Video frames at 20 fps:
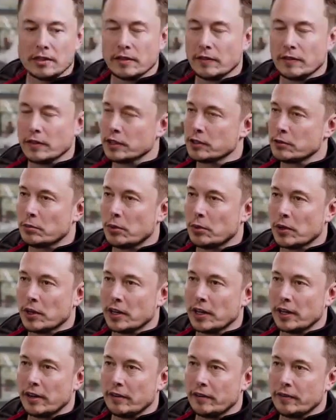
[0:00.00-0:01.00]
the website
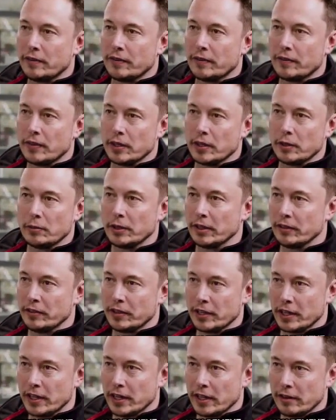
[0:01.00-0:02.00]
is
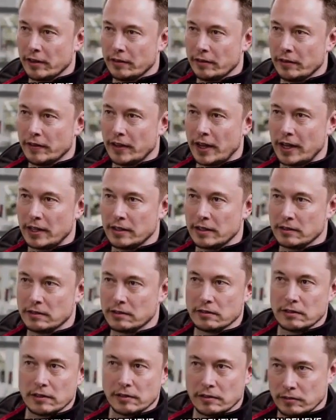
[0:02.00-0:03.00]
opus.pro. You
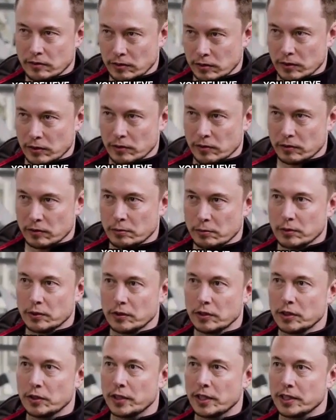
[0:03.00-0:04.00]
can log in, but
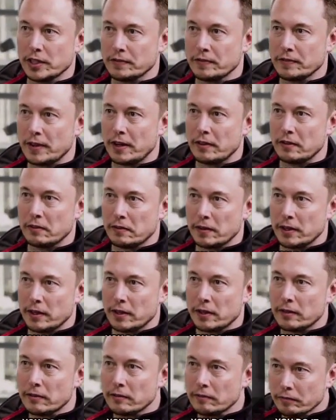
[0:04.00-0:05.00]
you don't even really
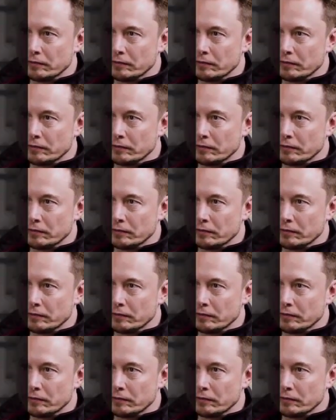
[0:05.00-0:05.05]
need to